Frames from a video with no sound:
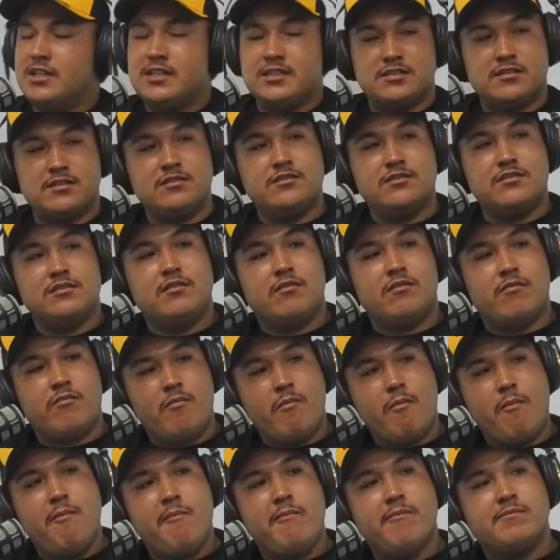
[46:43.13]
Yeah.
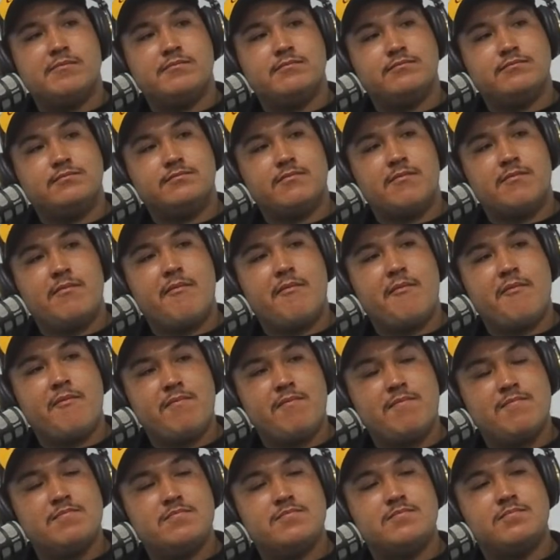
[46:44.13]
All I know, I remember
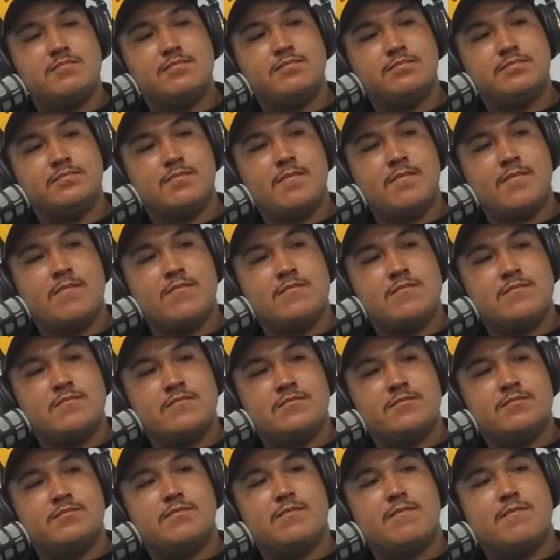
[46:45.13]
building the car
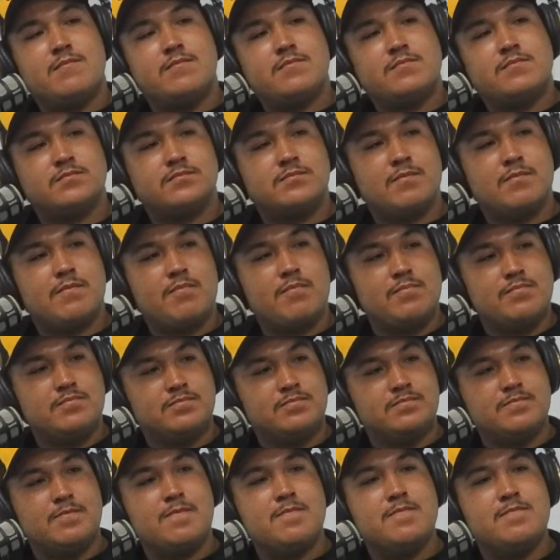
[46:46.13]
we did, and the problem we
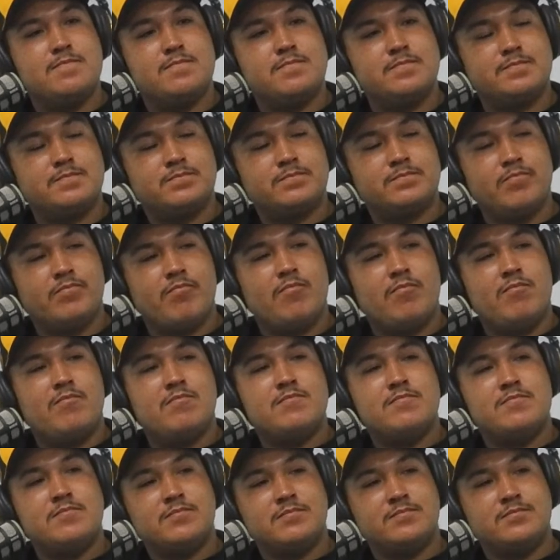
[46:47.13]
had was,
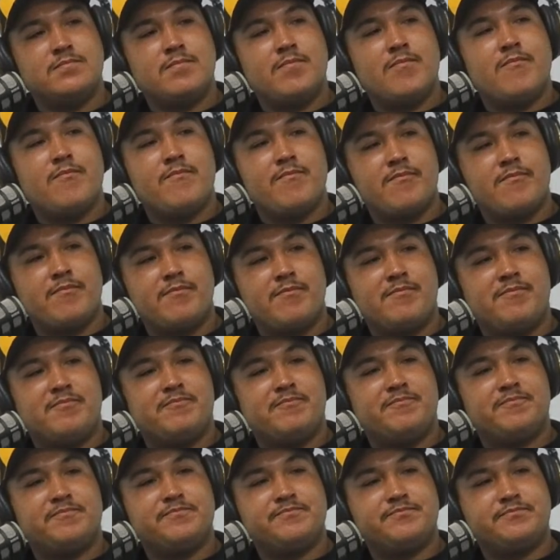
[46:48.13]
sourcing
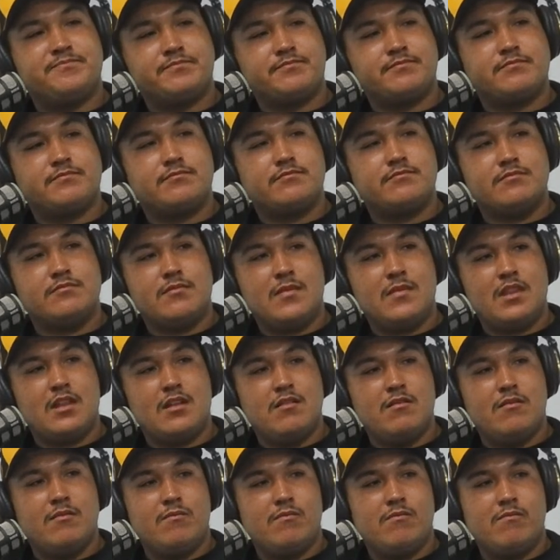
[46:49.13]
good drums at that
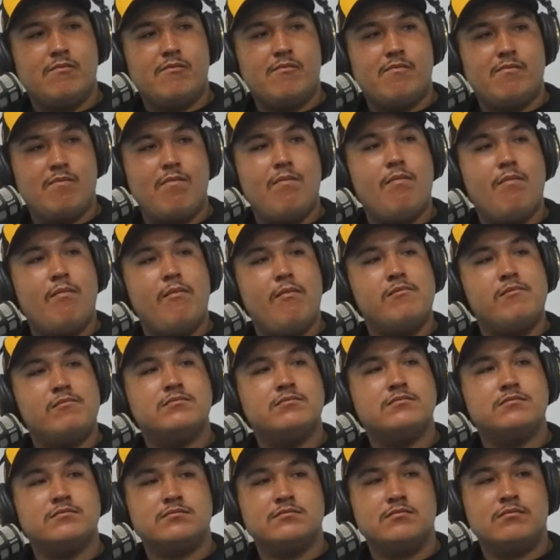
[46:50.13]
time. We couldn't find them.
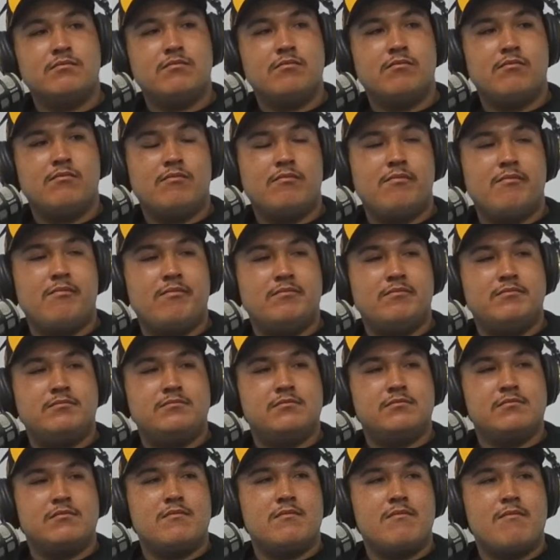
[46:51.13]
So
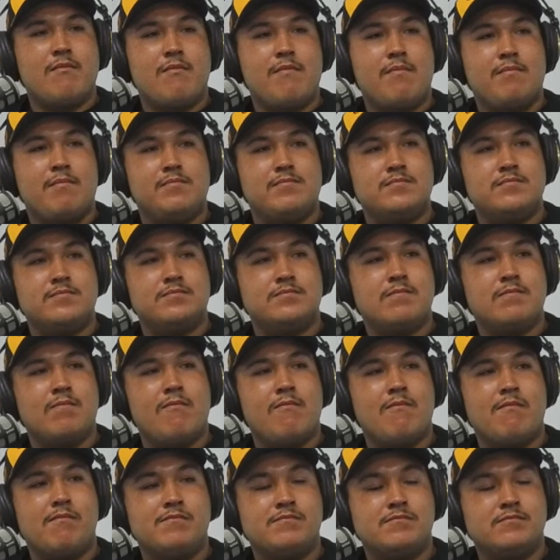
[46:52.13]
the Norris
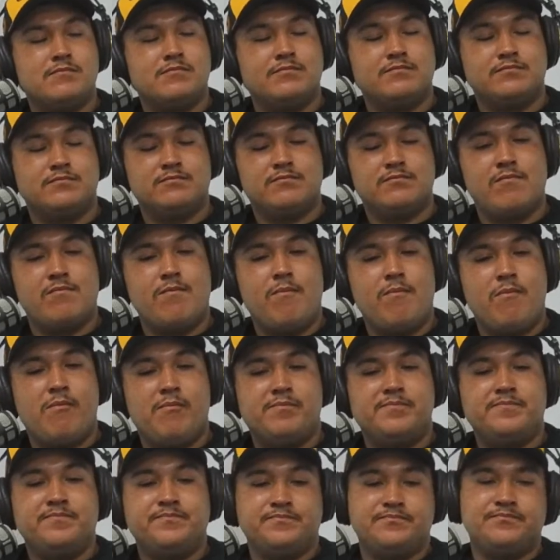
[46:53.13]
rules were just open. You
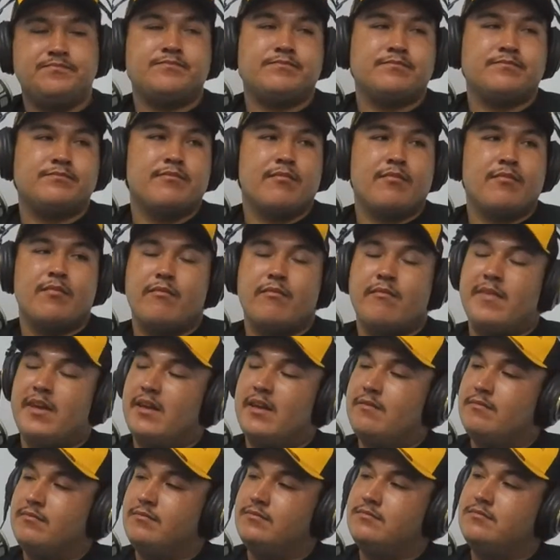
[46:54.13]
could do whatever you want, which is why I
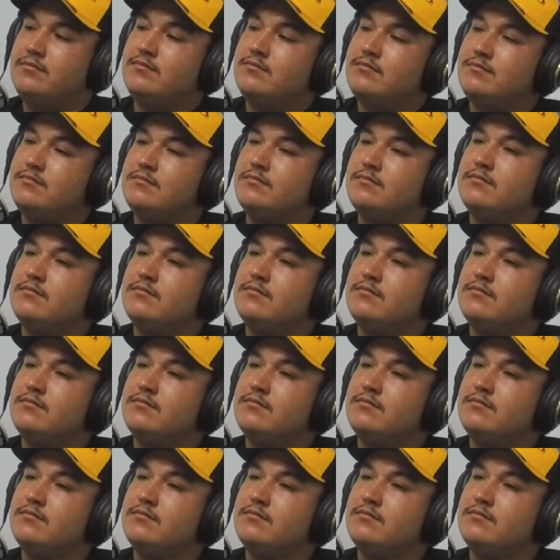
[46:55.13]
went to the disc and